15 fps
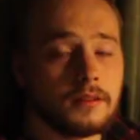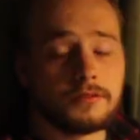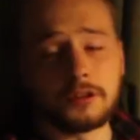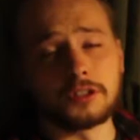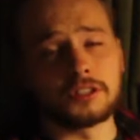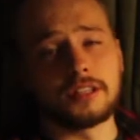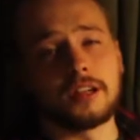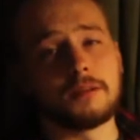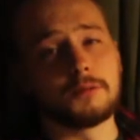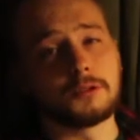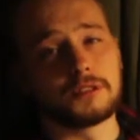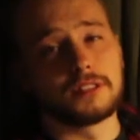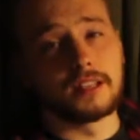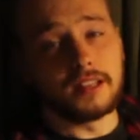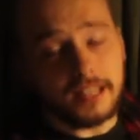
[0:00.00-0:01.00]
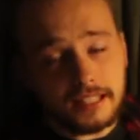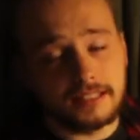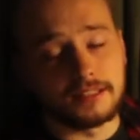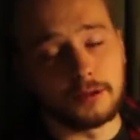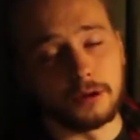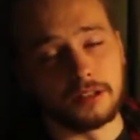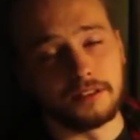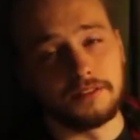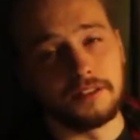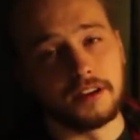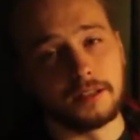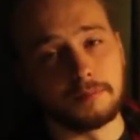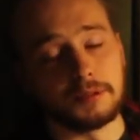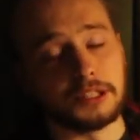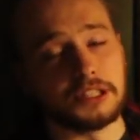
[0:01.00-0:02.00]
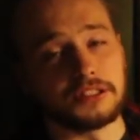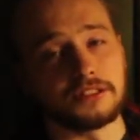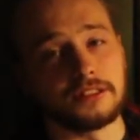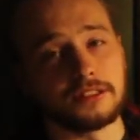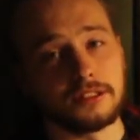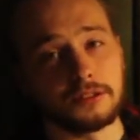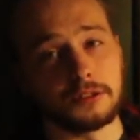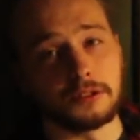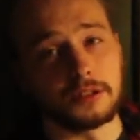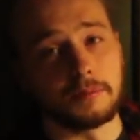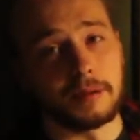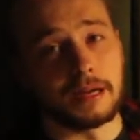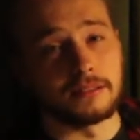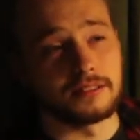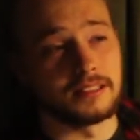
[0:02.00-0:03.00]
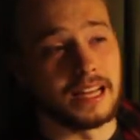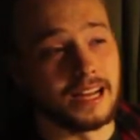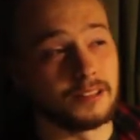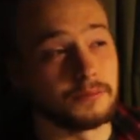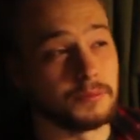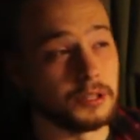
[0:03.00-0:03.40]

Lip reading: Fortunately, I'm always the least qualified person to talk about sound,